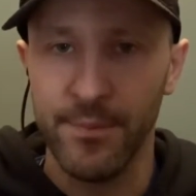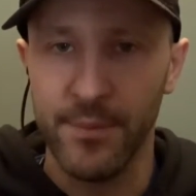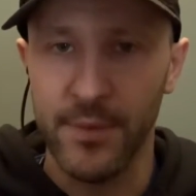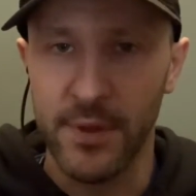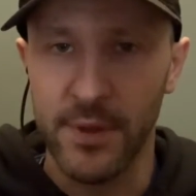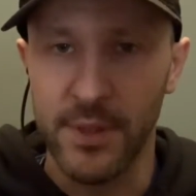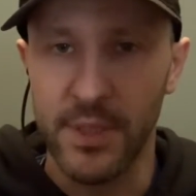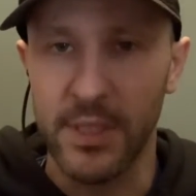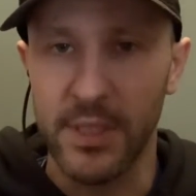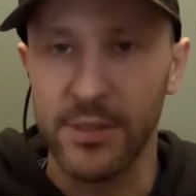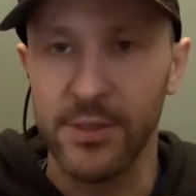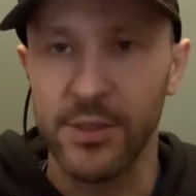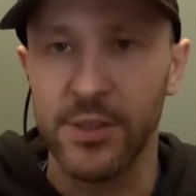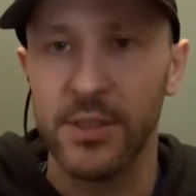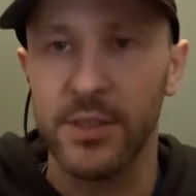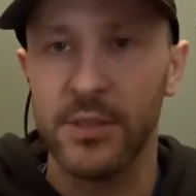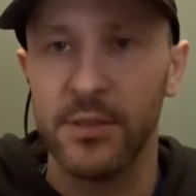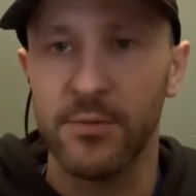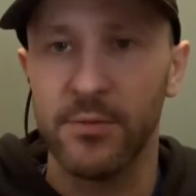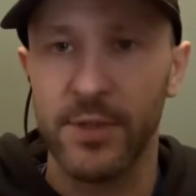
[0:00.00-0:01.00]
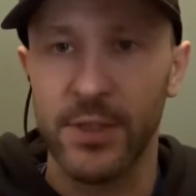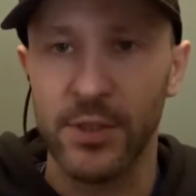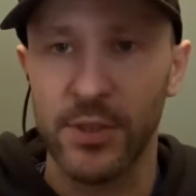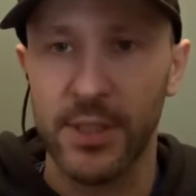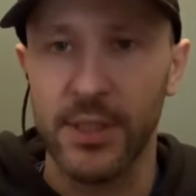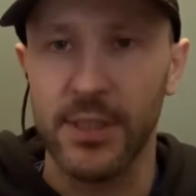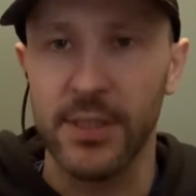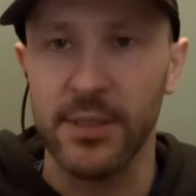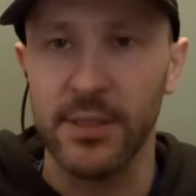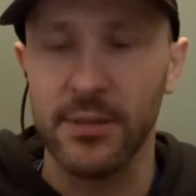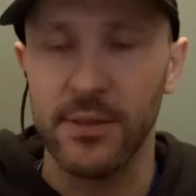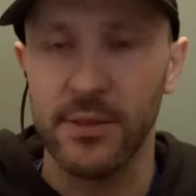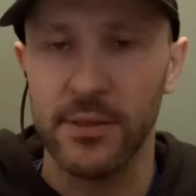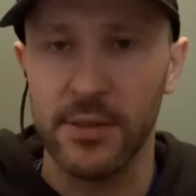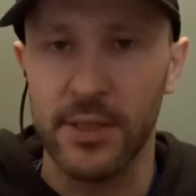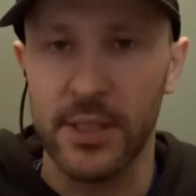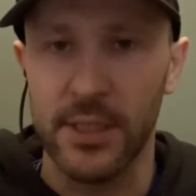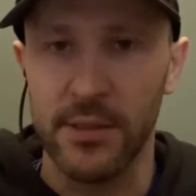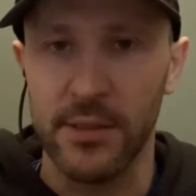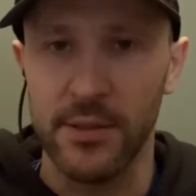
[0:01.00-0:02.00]
the lynchings and racial killings
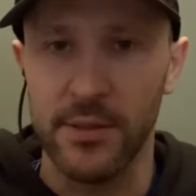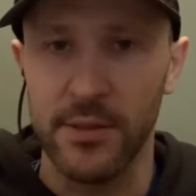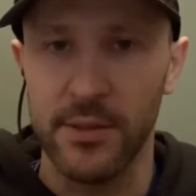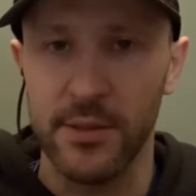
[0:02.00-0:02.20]
and